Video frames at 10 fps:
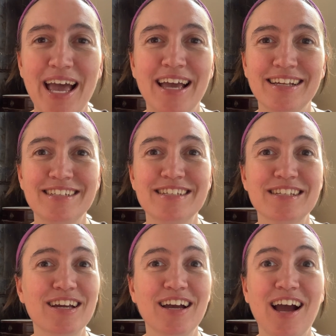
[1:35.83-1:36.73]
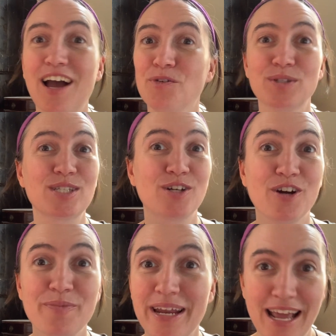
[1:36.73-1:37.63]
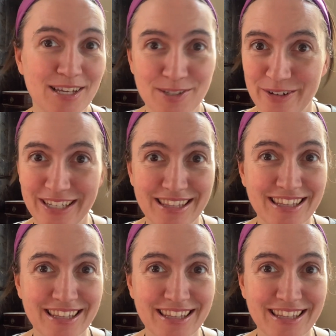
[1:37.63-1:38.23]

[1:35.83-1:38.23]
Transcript: and I will start my Nazareth